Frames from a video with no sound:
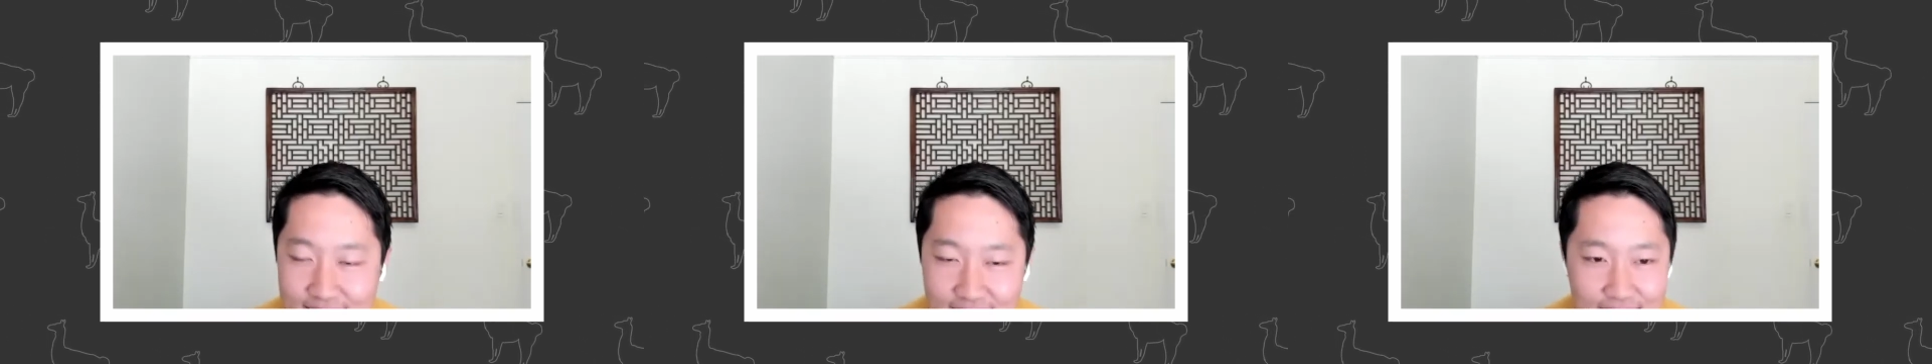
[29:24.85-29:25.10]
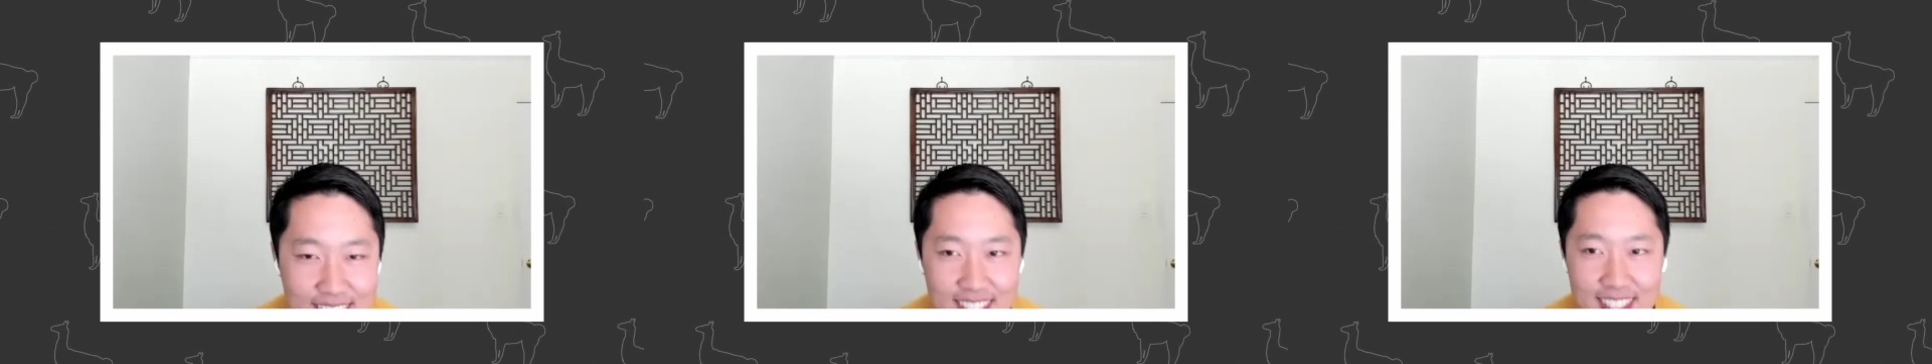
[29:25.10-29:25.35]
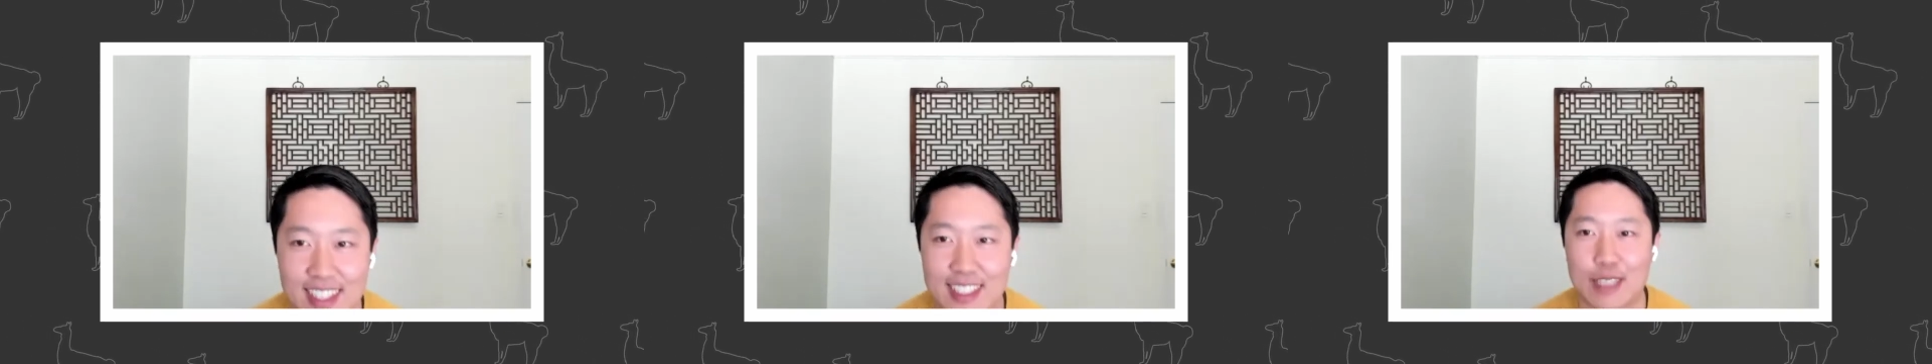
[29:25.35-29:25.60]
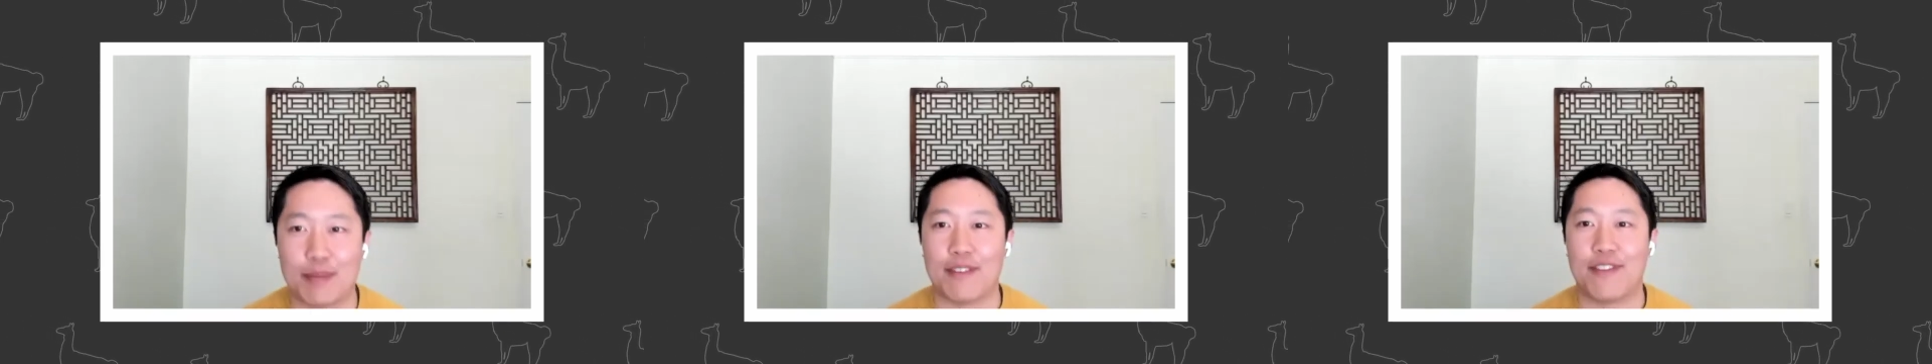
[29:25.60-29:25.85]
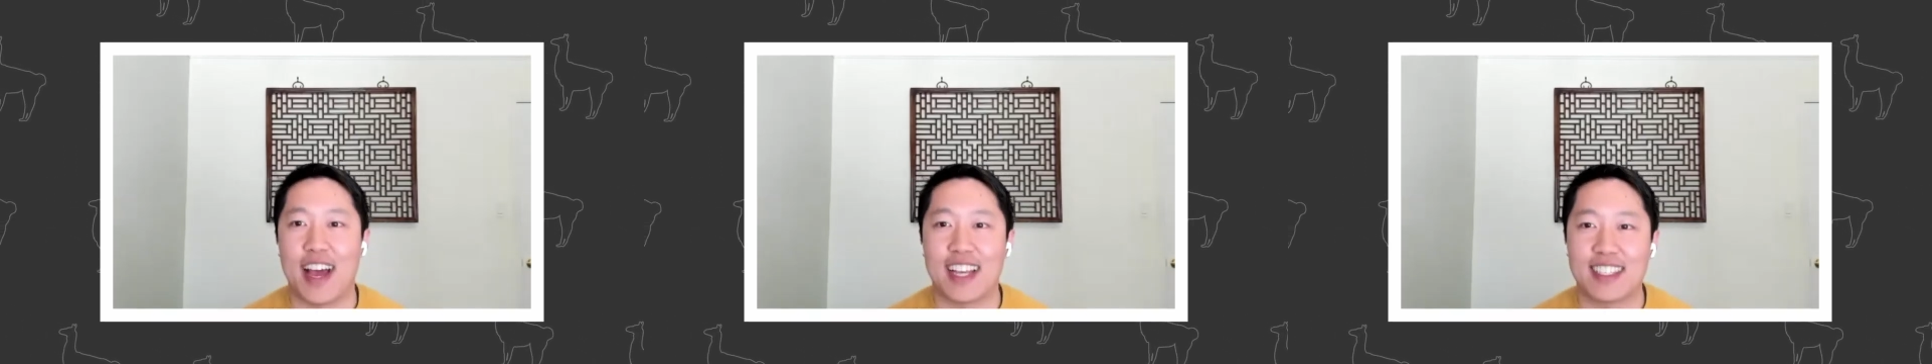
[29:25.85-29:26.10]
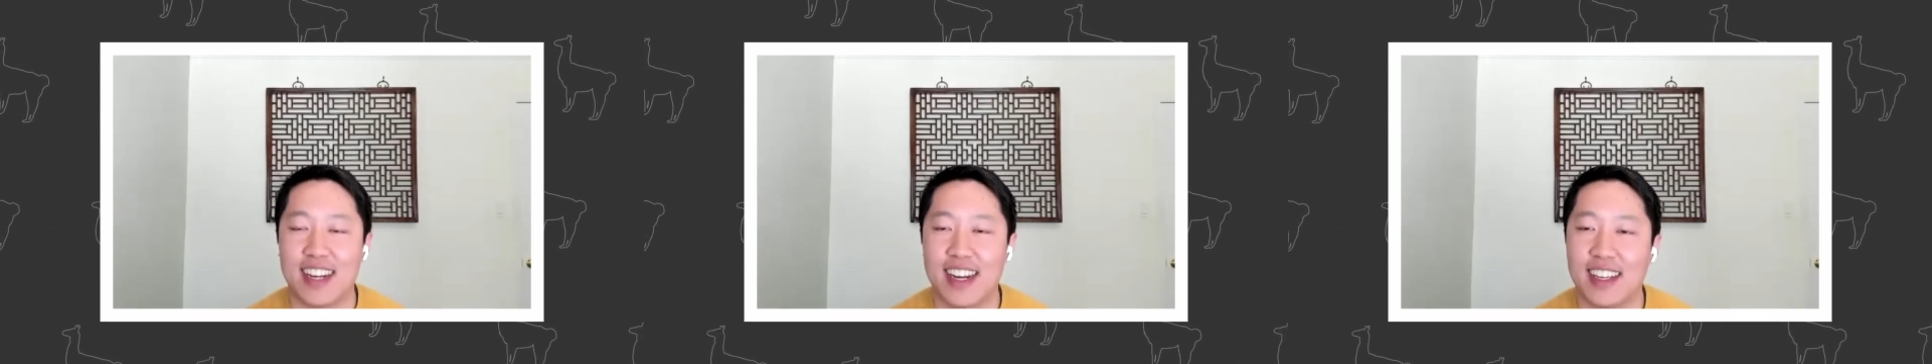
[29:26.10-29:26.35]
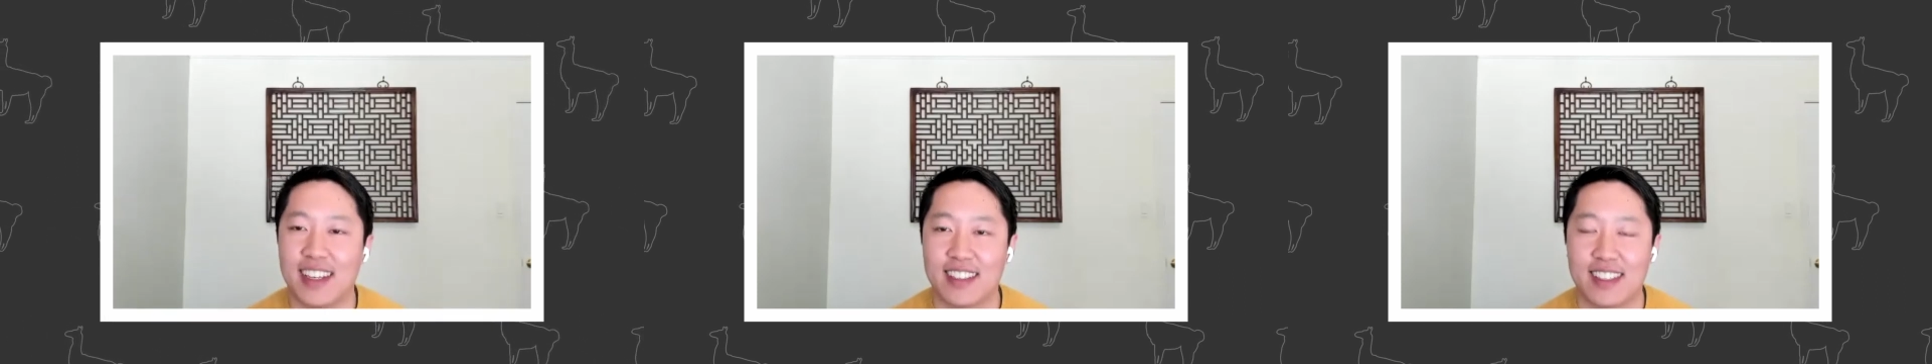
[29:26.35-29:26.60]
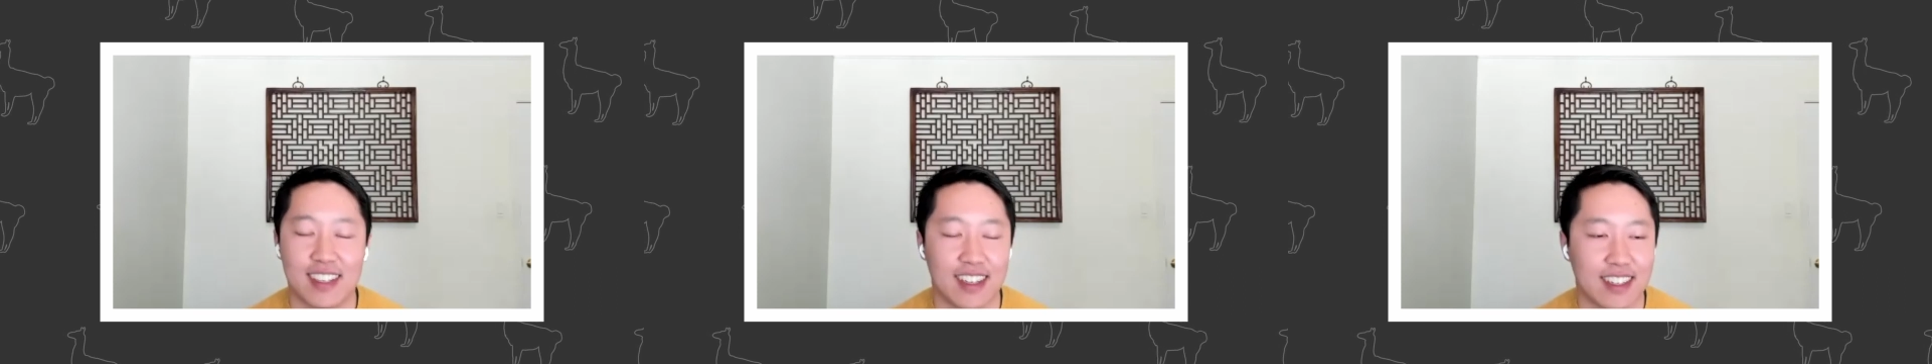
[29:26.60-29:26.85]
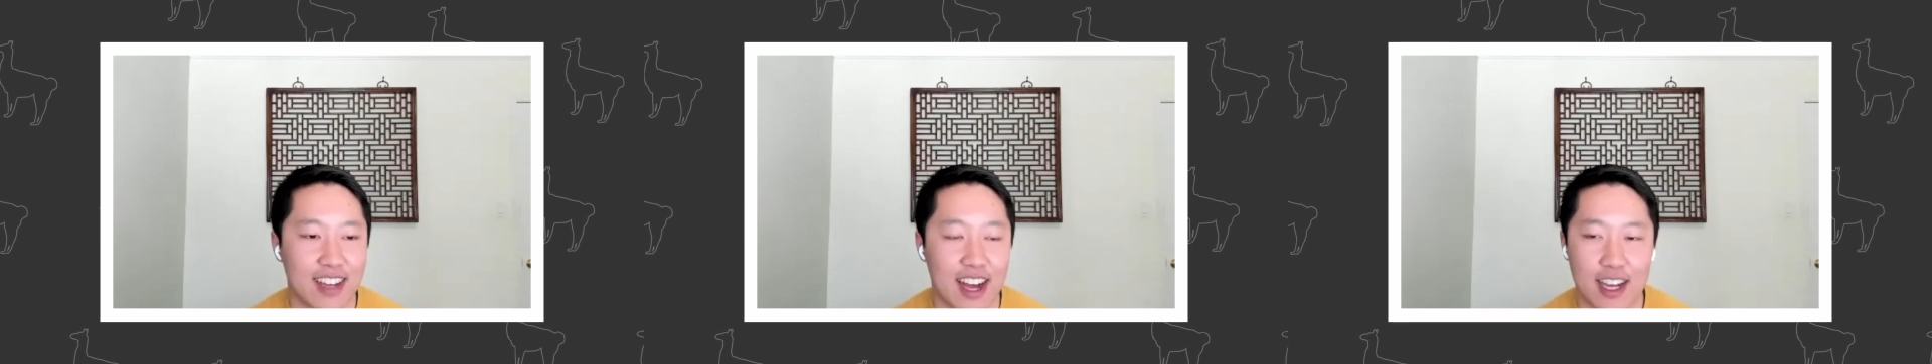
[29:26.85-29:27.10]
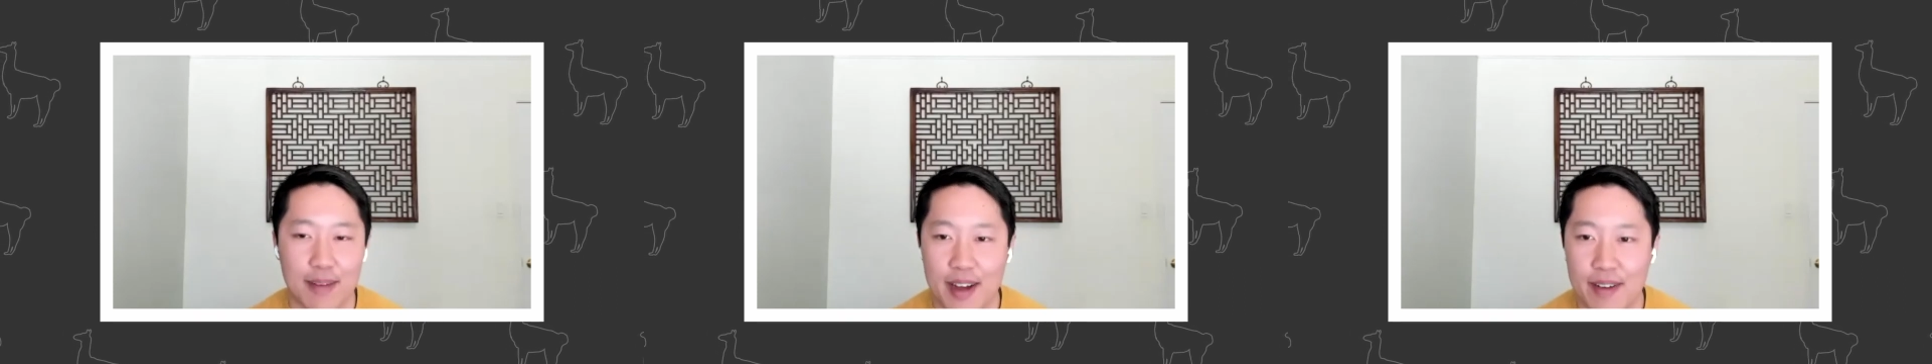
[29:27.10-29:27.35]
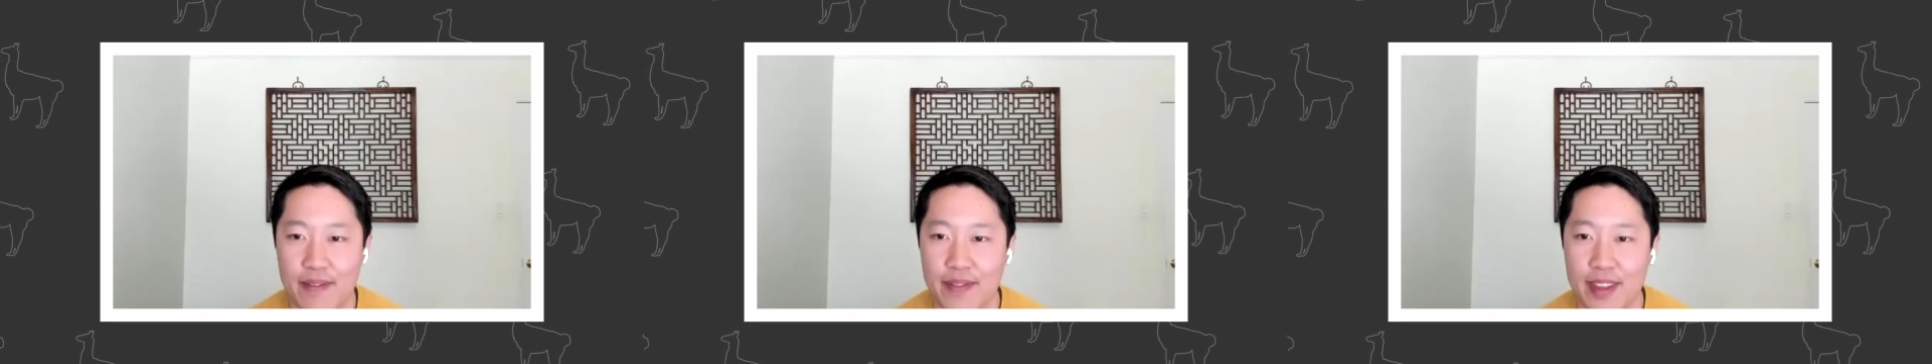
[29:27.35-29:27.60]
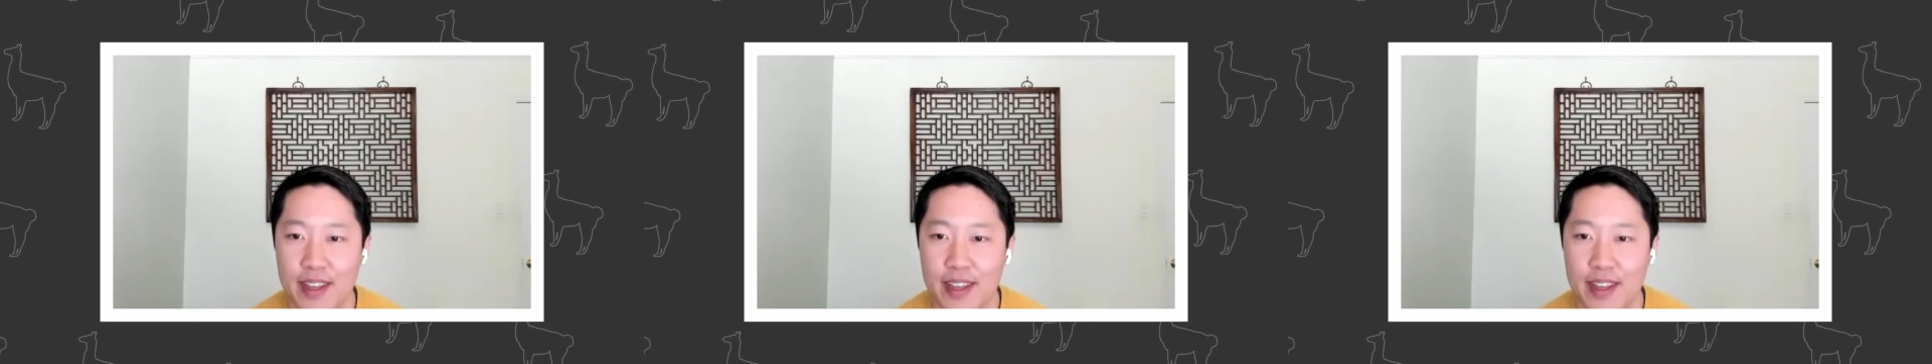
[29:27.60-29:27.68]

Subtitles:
because this has been fascinating to talk about,